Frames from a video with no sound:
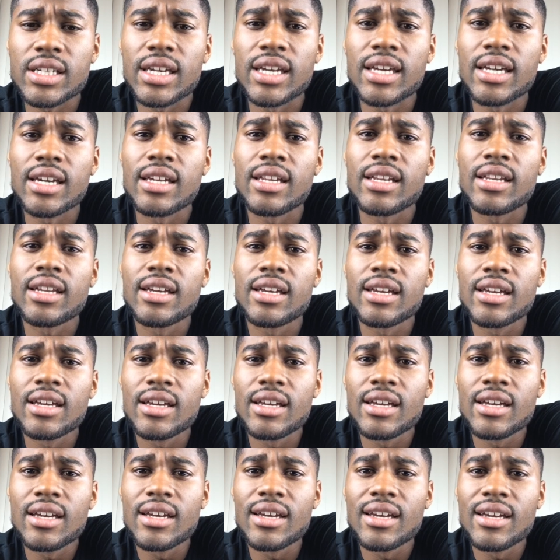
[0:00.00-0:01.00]
hit
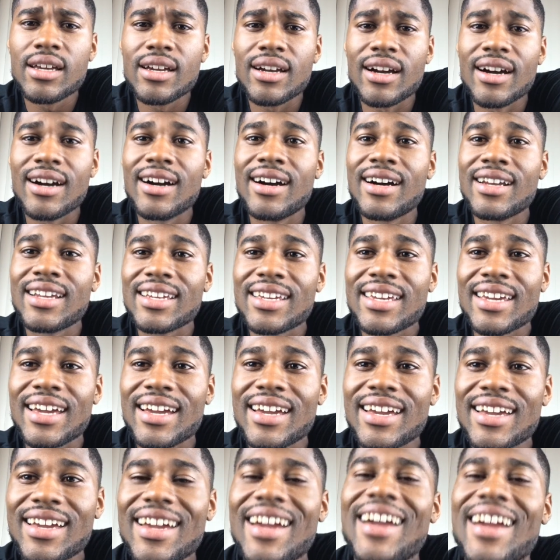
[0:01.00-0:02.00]

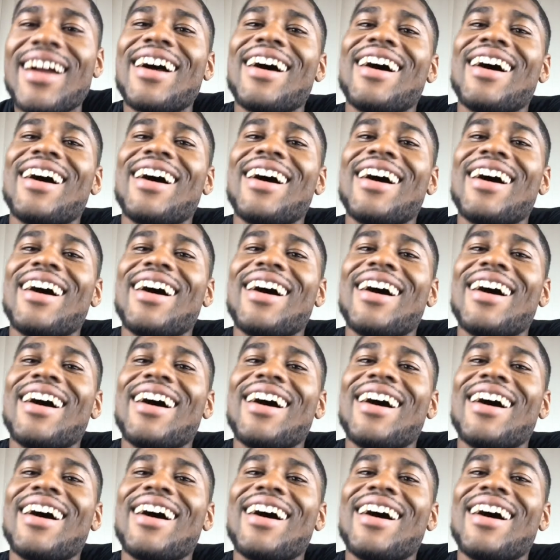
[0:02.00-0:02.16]
100K.